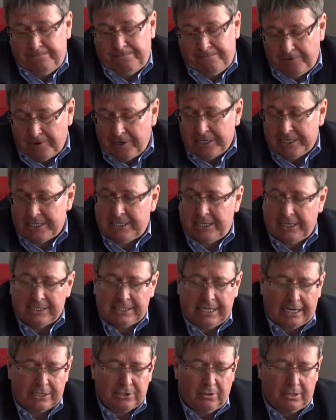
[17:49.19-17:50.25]
first is
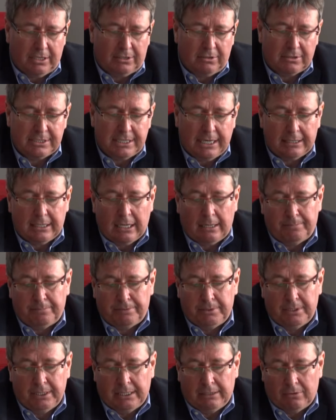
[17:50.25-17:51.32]
actually to set up
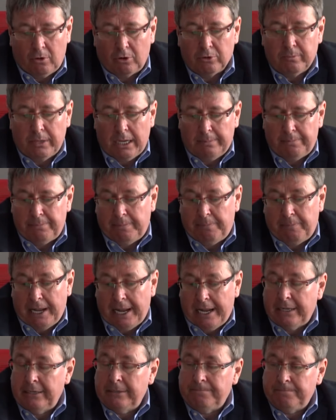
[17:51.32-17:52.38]
the roadmap,
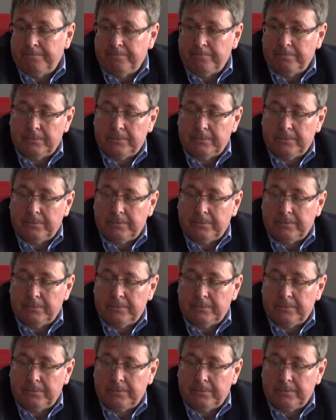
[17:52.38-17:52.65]
plan